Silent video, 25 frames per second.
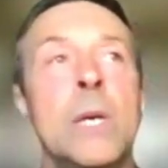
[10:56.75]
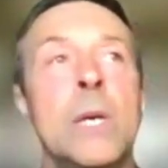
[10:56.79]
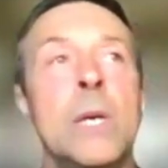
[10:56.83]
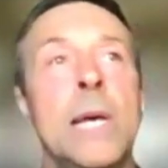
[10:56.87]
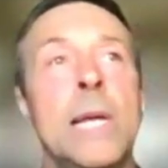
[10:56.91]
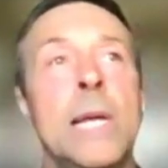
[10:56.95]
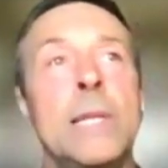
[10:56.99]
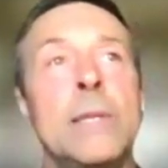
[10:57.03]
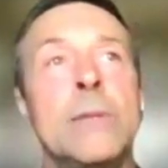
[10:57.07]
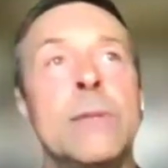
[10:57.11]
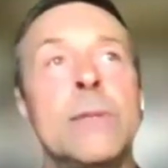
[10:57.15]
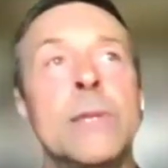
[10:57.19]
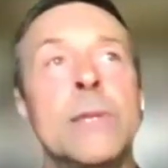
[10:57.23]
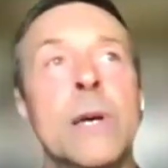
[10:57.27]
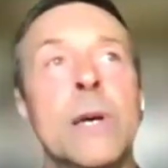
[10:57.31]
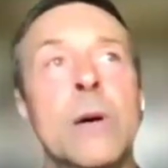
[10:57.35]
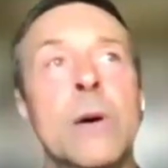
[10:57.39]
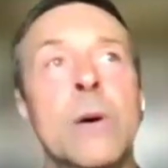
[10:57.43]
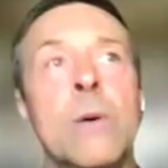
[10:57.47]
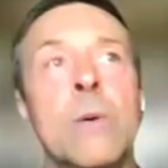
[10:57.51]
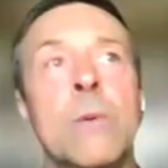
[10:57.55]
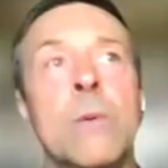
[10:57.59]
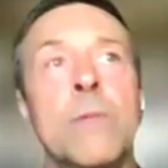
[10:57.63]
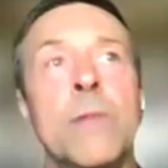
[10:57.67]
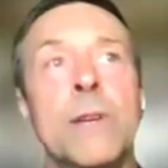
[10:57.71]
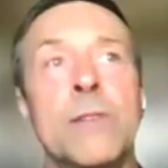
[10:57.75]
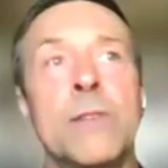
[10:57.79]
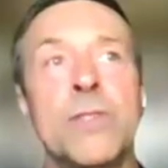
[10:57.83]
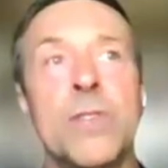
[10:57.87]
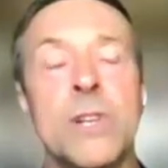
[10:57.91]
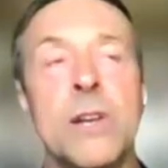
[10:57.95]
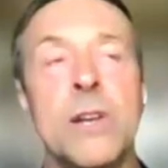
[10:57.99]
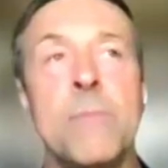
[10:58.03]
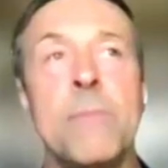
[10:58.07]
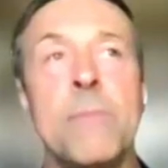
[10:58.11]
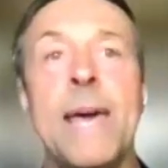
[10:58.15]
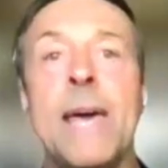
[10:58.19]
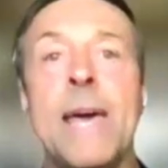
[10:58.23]
And so there's a
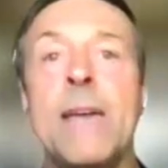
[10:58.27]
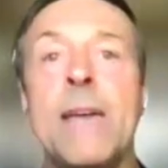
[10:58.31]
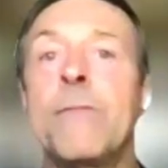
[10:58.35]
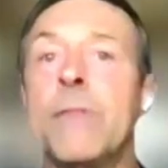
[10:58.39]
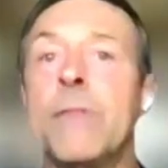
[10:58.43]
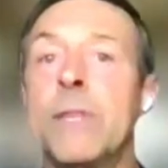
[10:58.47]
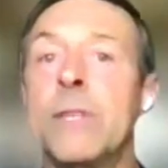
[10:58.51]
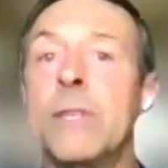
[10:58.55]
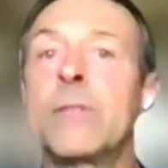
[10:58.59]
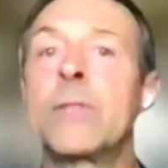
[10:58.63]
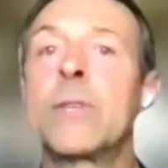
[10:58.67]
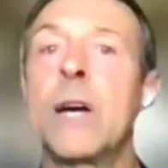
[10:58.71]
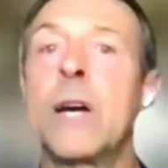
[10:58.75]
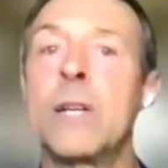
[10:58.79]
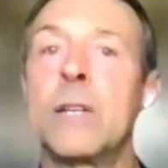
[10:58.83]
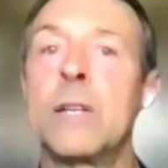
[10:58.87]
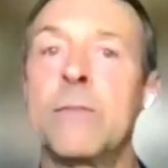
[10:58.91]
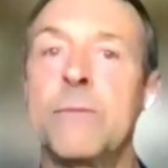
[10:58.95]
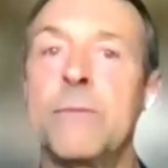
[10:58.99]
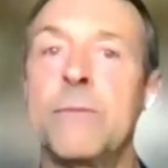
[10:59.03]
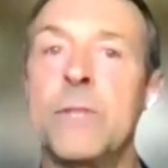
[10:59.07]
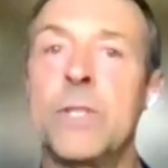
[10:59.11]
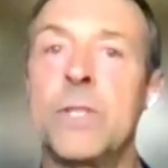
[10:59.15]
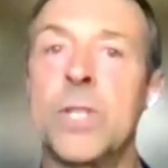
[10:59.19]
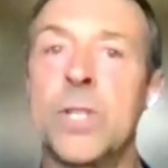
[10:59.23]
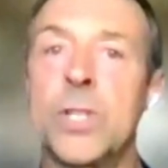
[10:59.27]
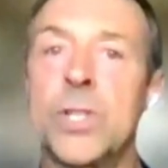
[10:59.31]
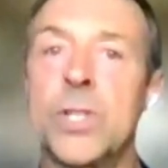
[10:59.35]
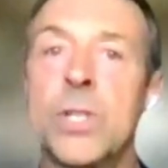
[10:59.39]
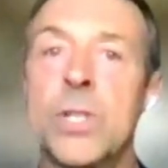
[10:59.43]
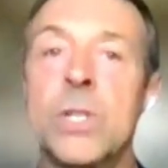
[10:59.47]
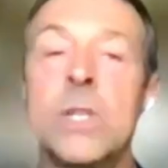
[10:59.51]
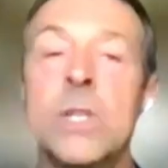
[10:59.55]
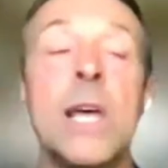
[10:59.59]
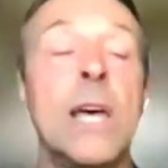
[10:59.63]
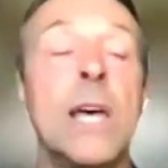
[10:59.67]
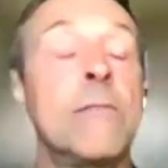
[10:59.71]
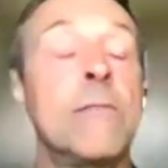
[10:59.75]
demand for this kind of
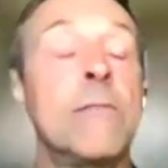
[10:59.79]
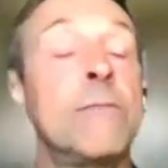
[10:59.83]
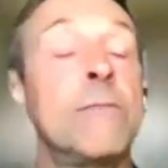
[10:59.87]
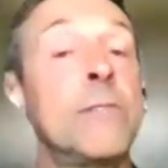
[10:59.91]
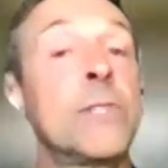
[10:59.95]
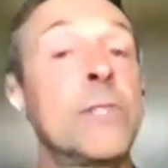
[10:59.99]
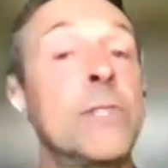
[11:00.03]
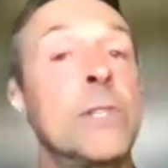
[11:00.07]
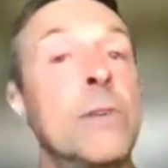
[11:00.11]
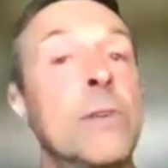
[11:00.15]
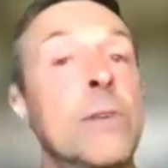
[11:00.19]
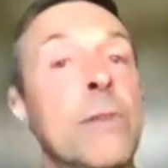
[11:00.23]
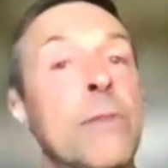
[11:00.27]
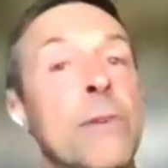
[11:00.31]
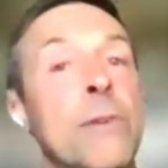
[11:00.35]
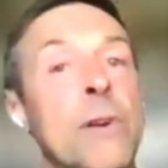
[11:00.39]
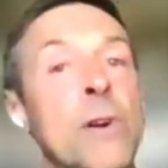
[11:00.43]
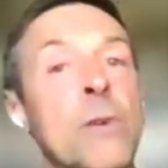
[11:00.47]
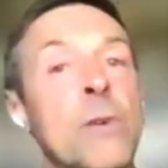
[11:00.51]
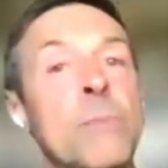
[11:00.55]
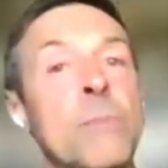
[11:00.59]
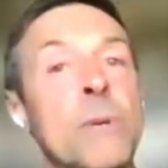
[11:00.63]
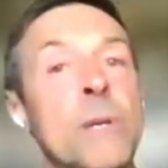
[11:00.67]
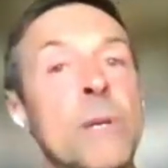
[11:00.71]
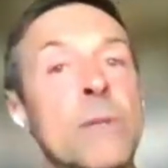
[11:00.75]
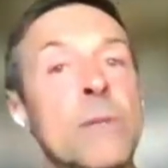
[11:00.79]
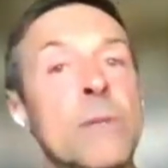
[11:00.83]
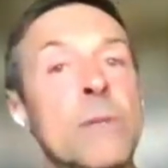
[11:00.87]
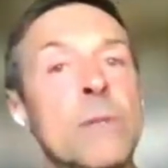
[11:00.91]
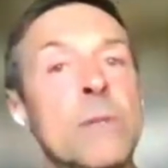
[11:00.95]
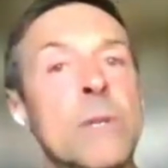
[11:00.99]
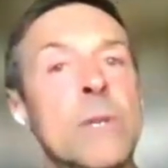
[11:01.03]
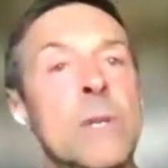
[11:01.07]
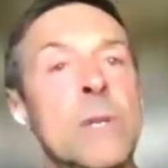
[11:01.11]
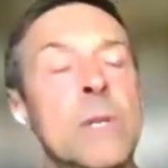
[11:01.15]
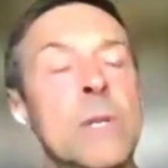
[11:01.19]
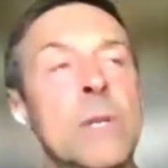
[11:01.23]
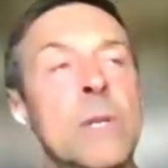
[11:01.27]
physician and
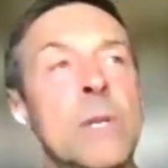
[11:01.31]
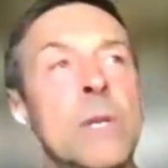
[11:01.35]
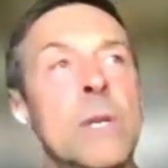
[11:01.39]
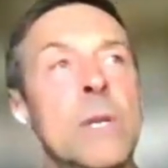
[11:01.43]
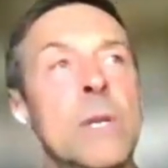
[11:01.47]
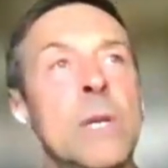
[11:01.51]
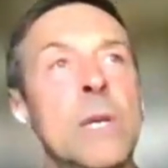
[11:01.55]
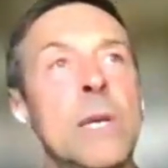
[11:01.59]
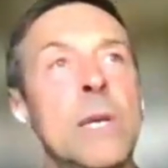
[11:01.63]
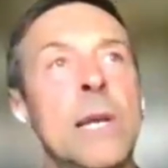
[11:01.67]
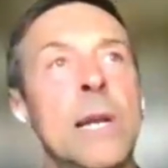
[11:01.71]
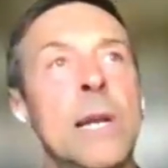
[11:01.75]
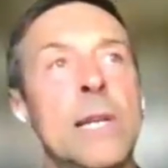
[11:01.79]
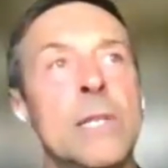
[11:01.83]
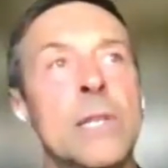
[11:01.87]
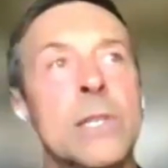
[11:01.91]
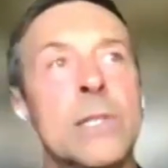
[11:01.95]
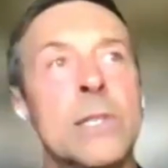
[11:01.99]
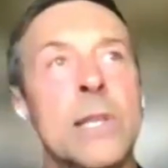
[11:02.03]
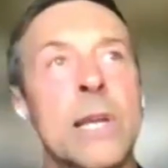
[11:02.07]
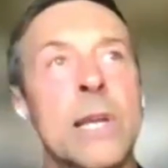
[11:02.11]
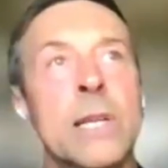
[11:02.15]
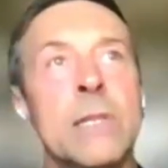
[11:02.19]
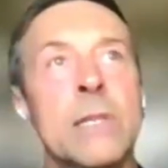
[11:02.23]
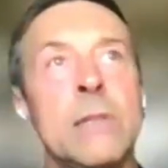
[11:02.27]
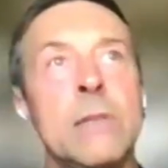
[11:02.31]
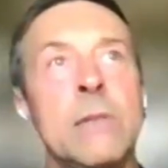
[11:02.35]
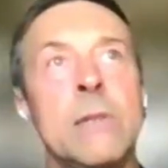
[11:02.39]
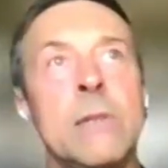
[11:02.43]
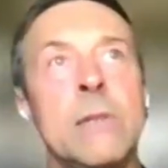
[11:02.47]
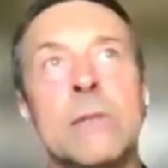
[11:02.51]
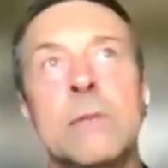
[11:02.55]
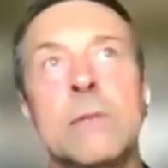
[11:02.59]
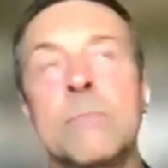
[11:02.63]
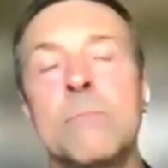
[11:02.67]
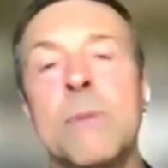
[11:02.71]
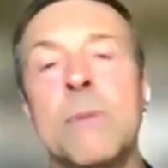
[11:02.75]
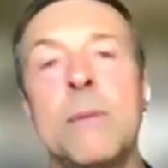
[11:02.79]
physiotherapists. And I just like you
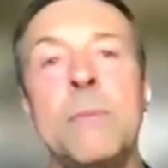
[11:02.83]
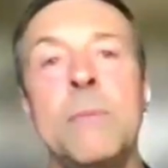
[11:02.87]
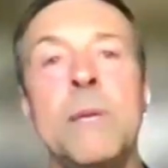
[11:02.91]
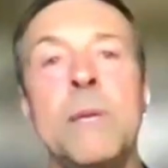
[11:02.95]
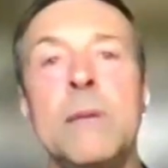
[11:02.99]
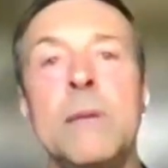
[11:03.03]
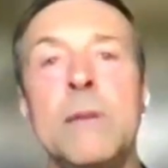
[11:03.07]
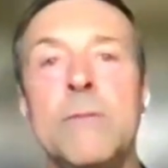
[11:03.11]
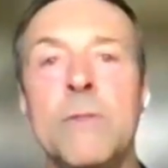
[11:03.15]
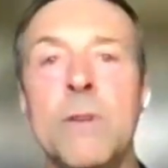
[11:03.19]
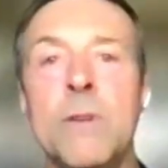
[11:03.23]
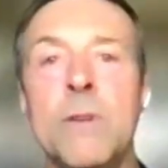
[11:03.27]
to maybe,